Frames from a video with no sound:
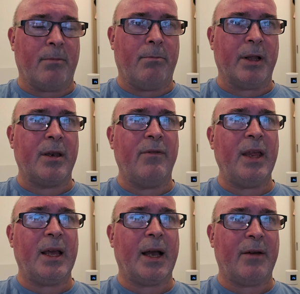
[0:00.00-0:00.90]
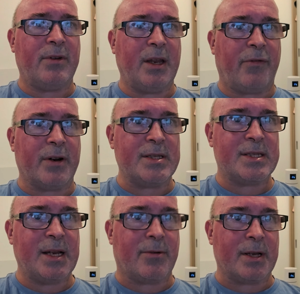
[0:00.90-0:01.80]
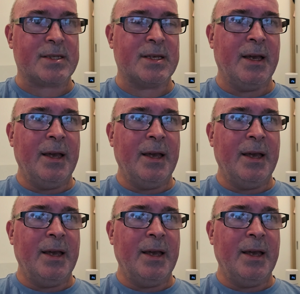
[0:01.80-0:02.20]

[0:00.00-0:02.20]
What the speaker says: but Nvidia have different series.